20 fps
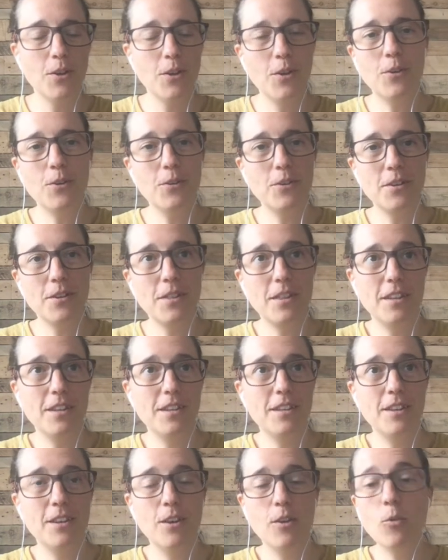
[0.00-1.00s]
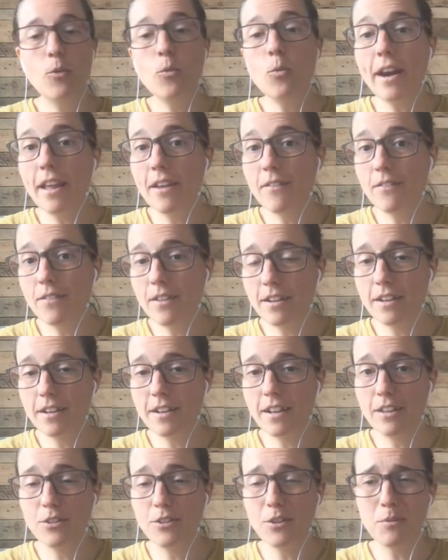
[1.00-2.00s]
or the whatever
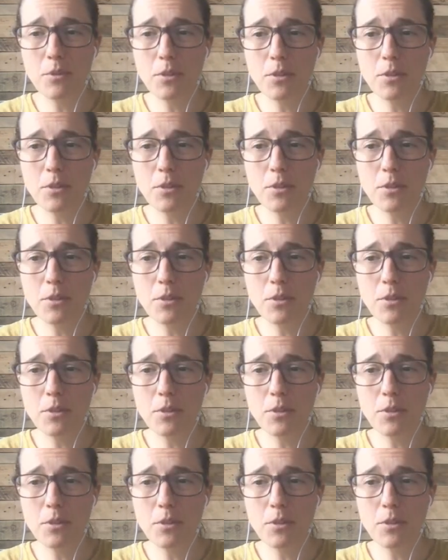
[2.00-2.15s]
kind of